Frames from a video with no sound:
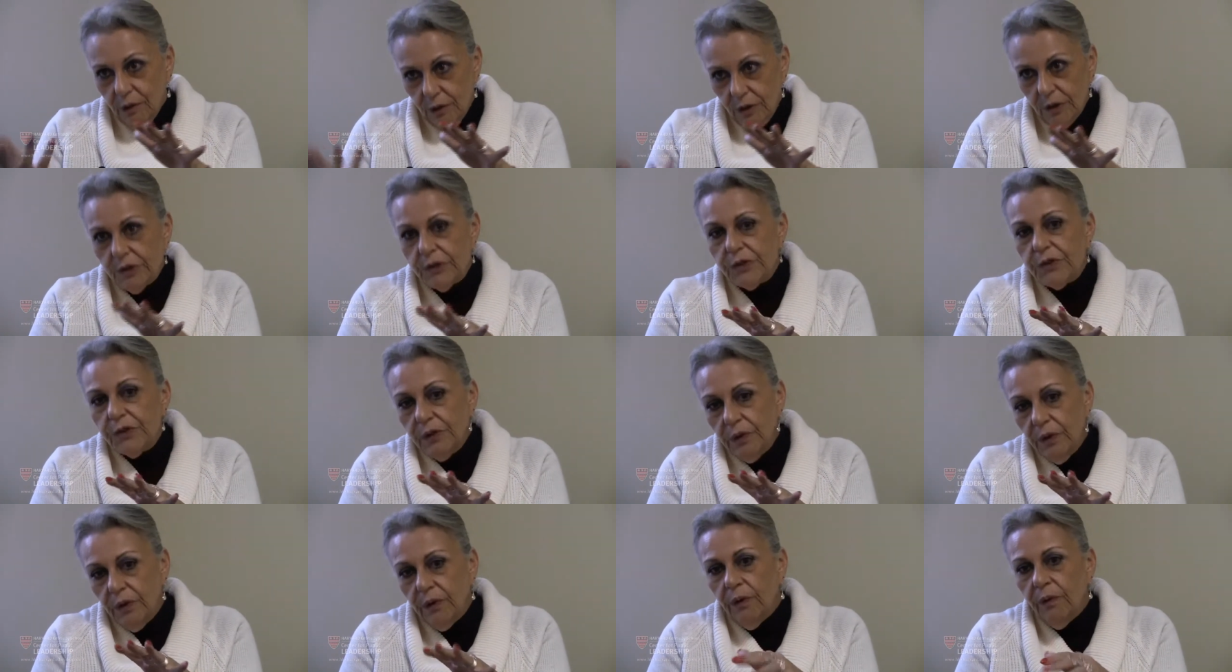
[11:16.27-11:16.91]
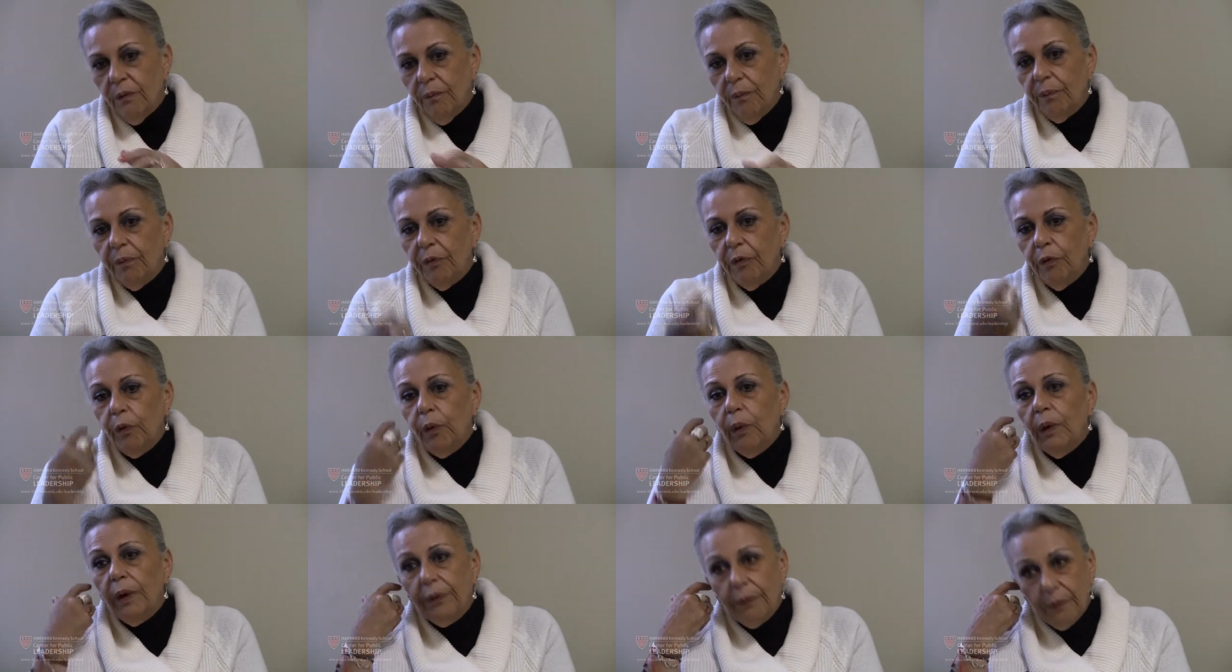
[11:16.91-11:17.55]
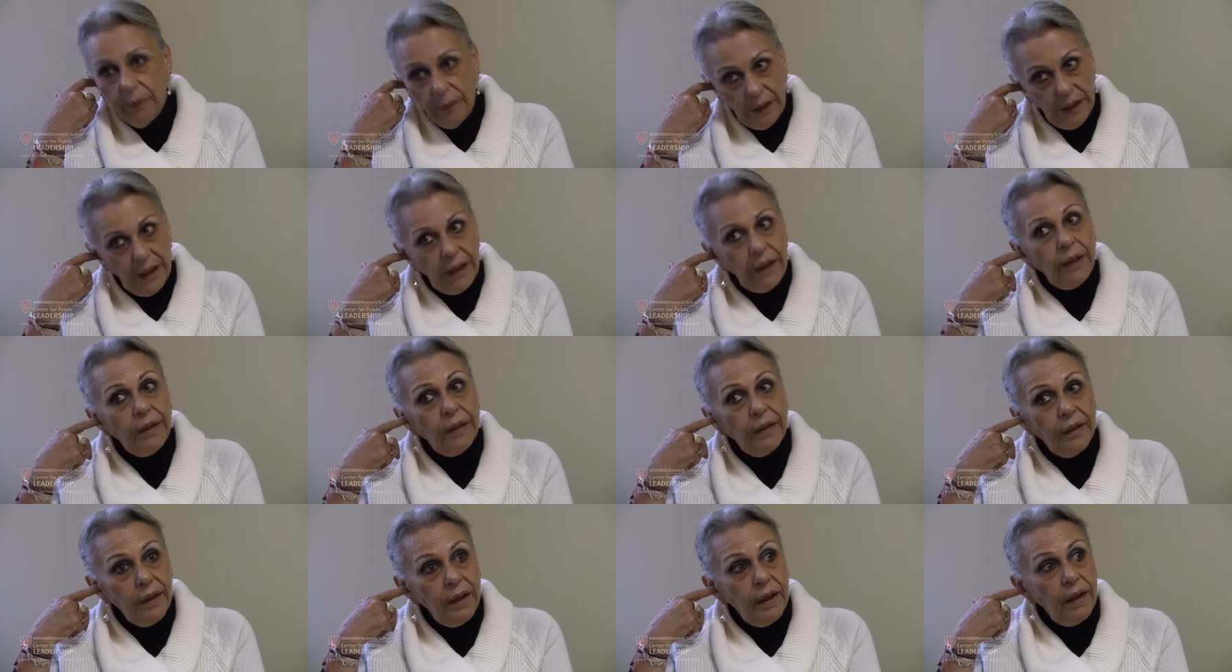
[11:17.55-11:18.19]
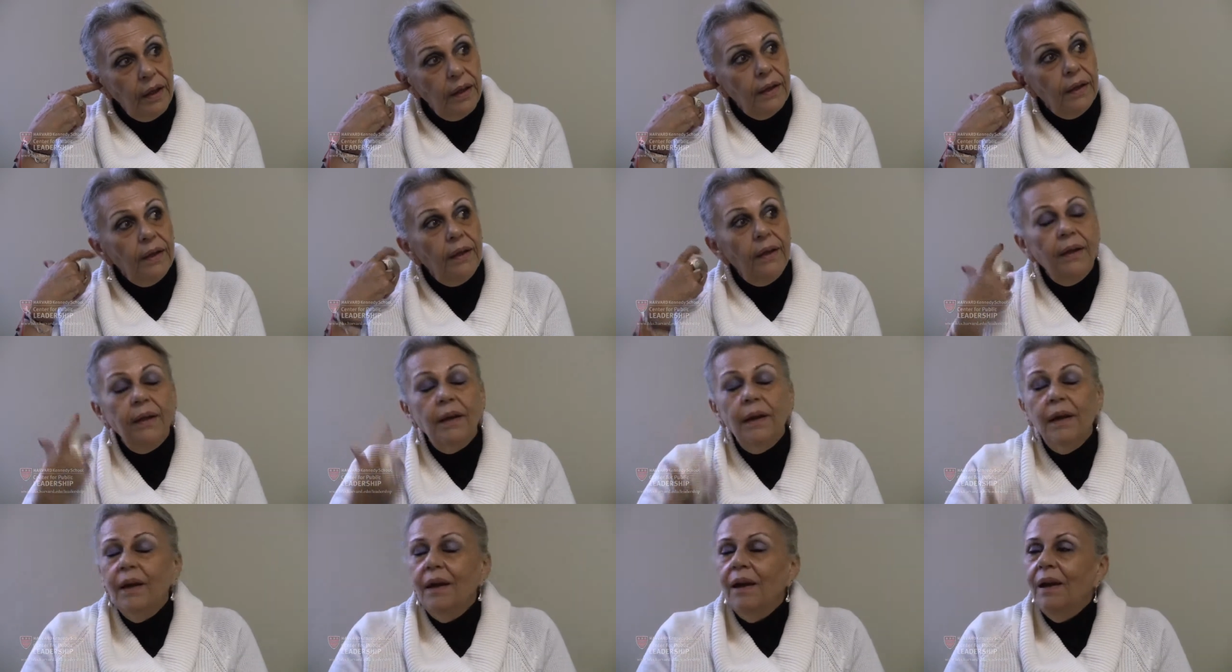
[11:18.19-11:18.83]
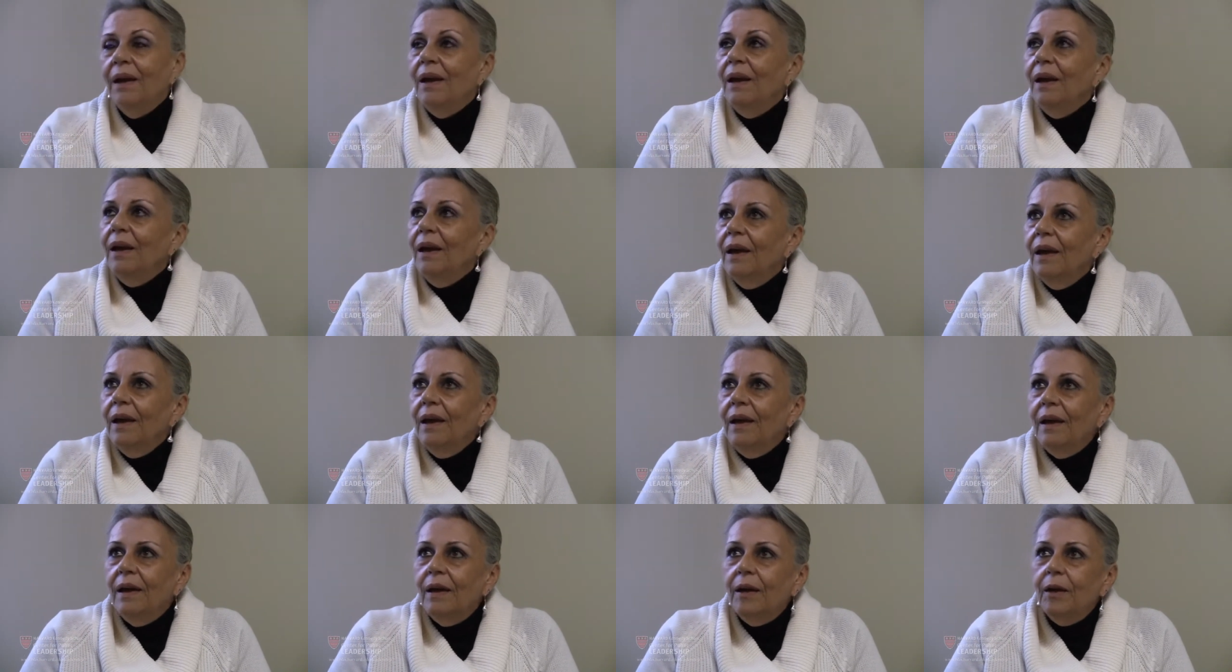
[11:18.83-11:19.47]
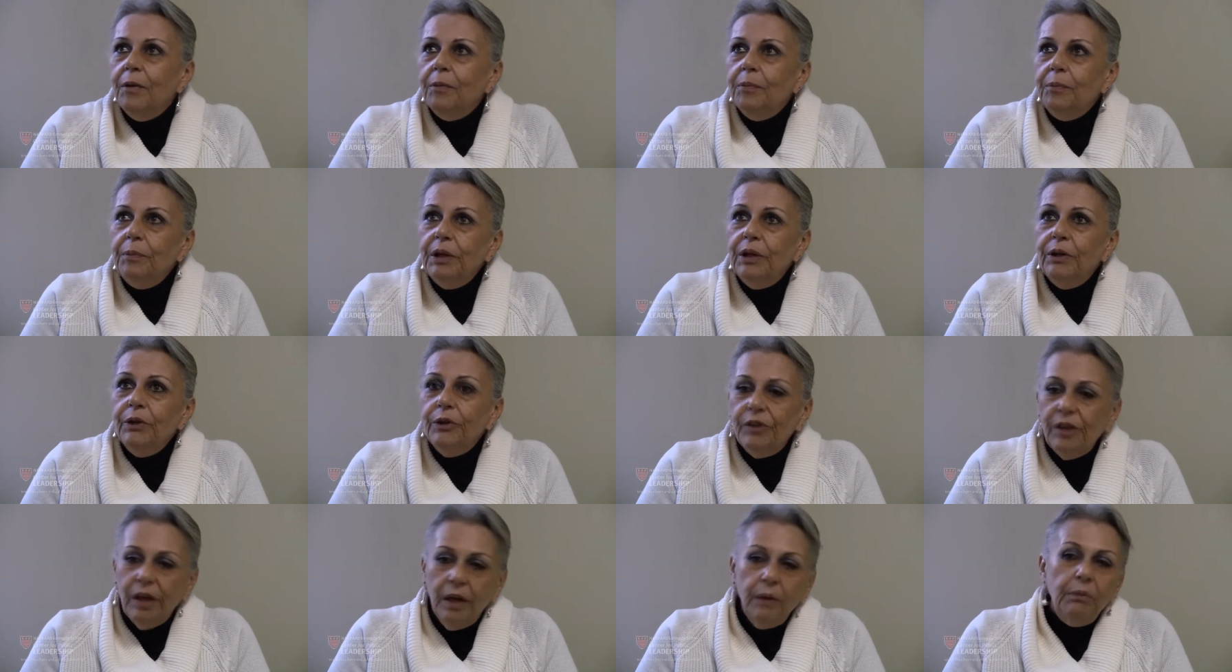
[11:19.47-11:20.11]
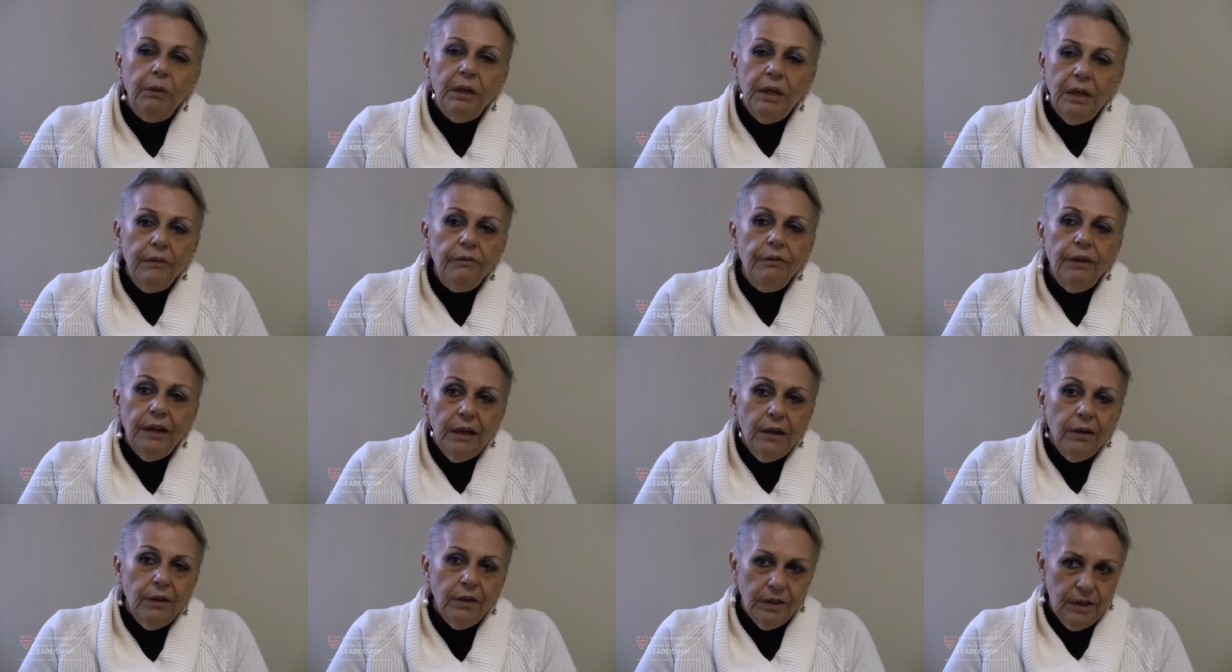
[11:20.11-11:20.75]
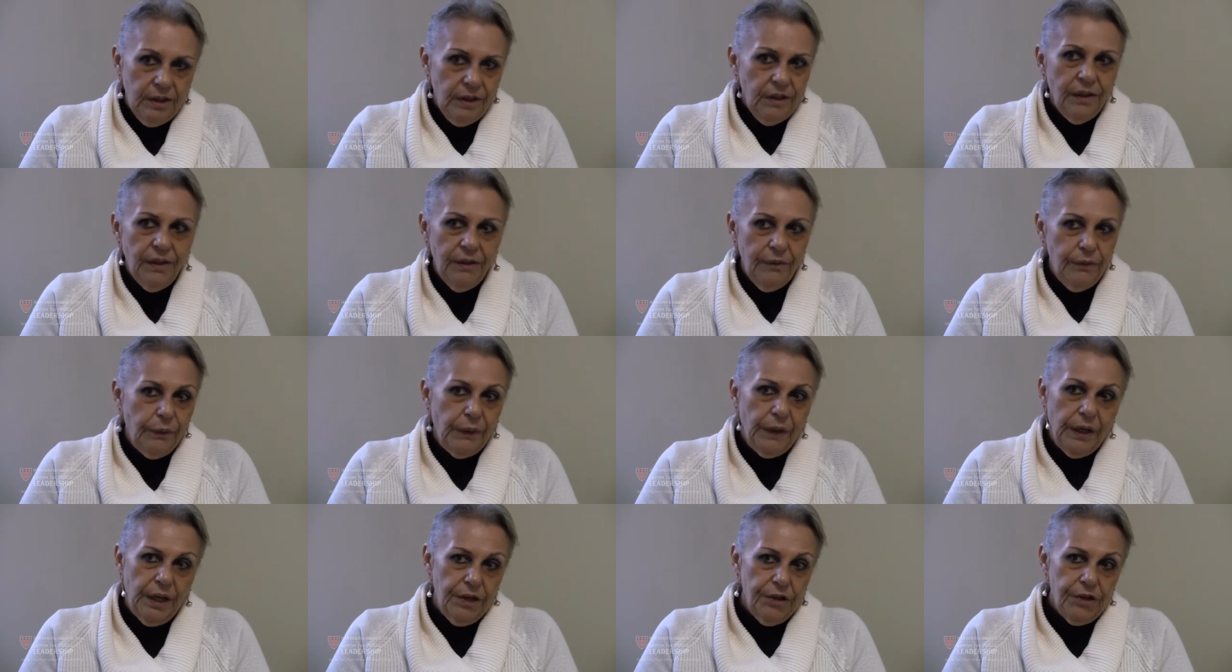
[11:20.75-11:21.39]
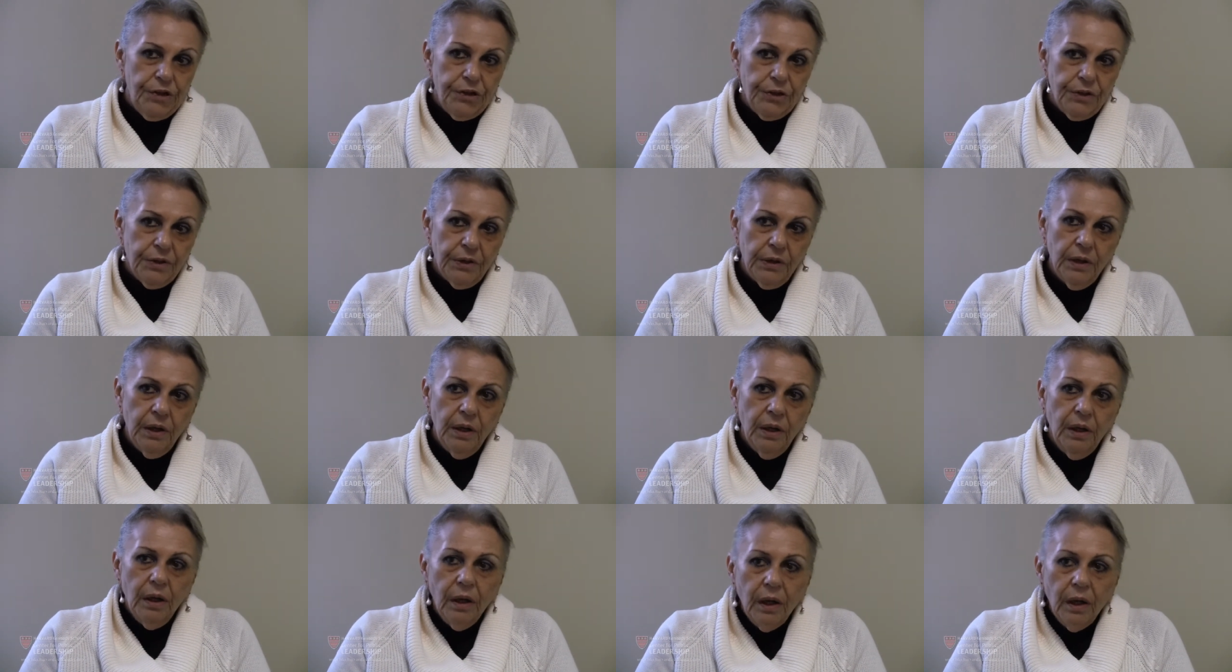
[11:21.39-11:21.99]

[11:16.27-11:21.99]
also to educate, and uh, because I believe a lot in education.